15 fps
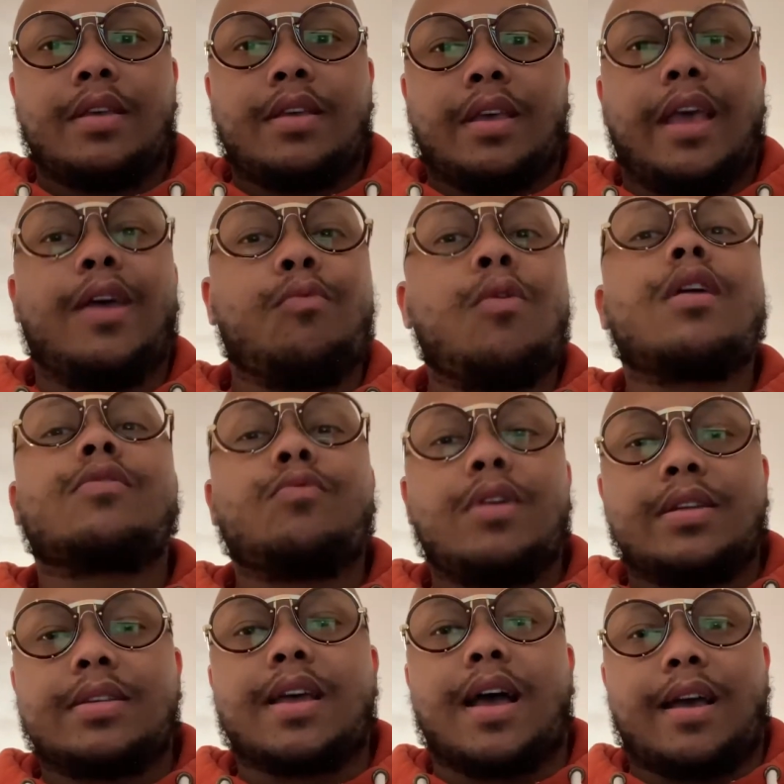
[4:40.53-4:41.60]
It worked
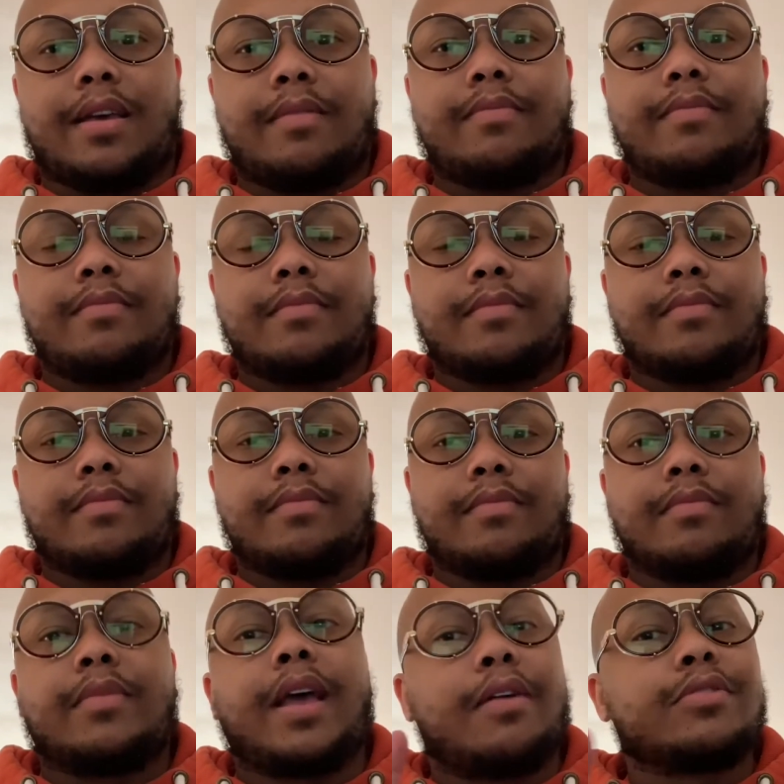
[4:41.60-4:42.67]
one time.
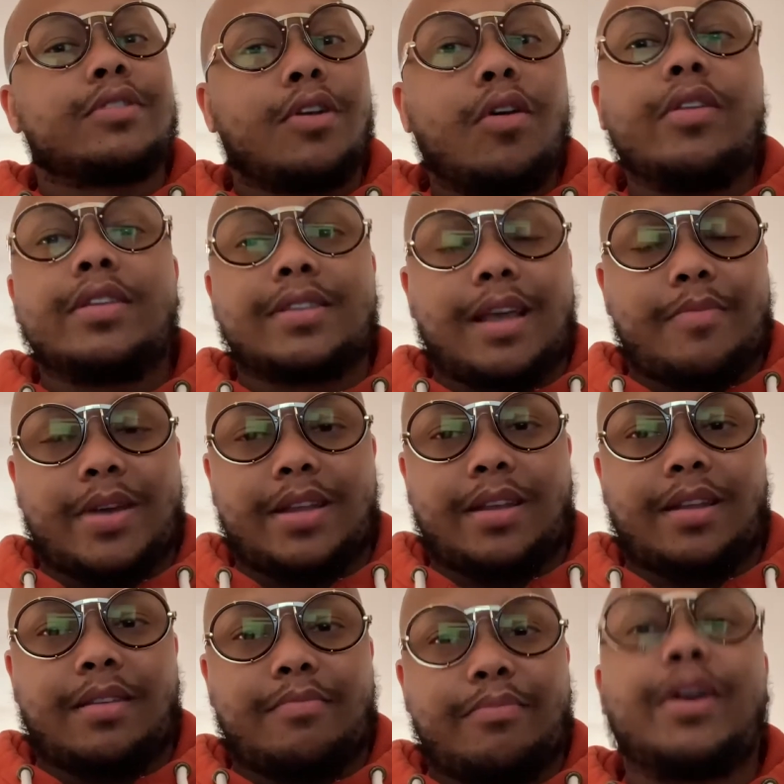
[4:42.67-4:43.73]
That was the only time I
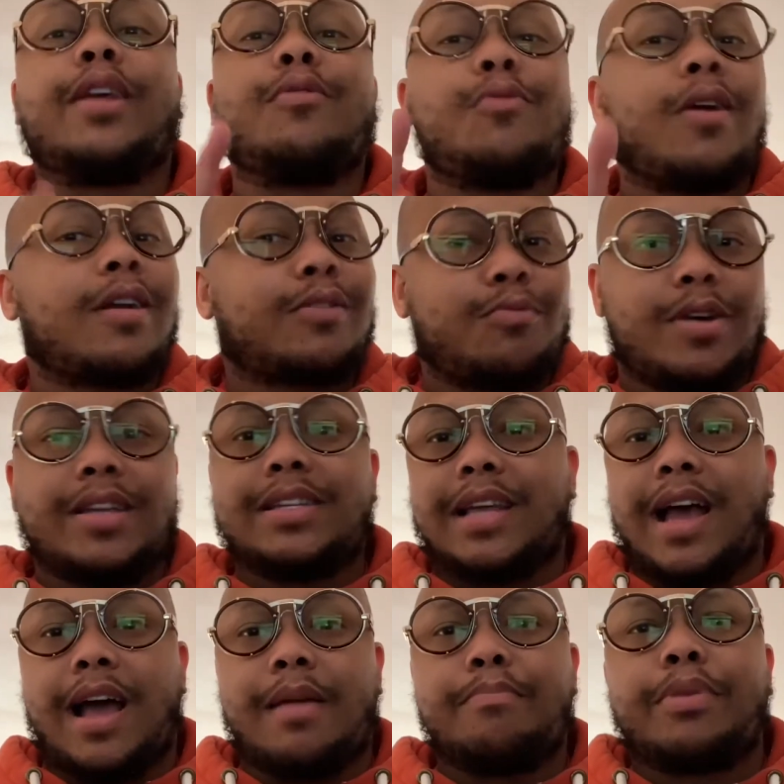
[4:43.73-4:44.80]
did it, but it worked one
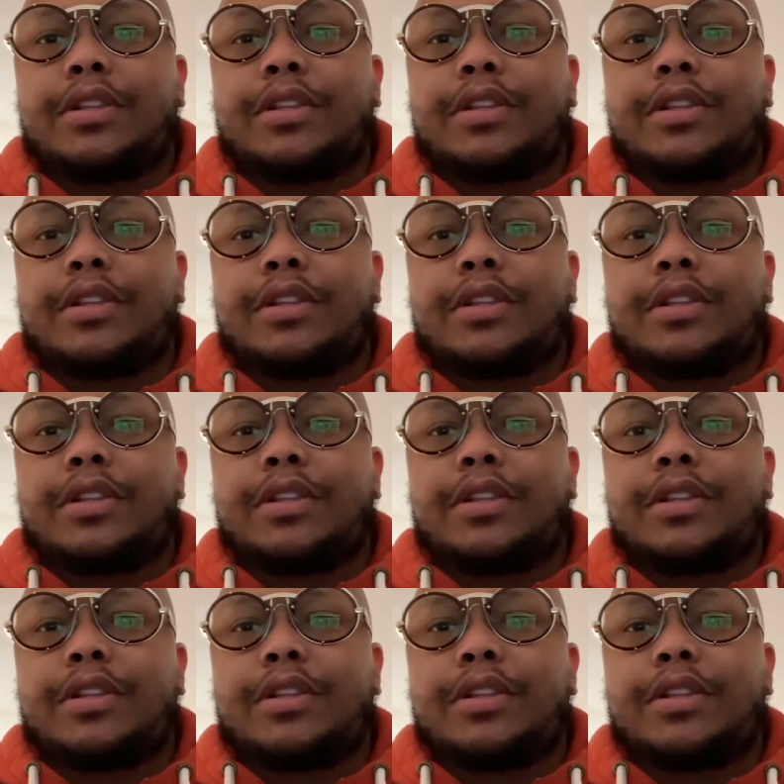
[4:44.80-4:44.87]
time.